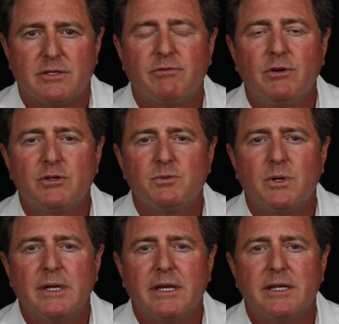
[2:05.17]
The first
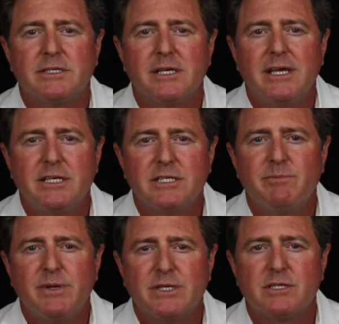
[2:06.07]
one is the
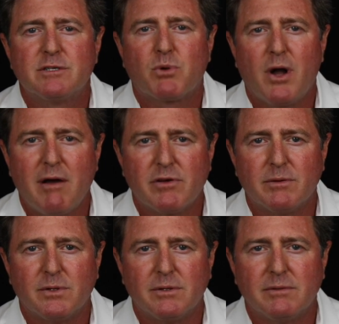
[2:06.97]
business
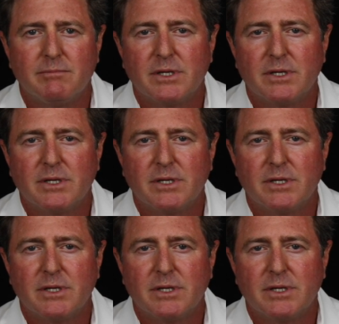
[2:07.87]
profitable?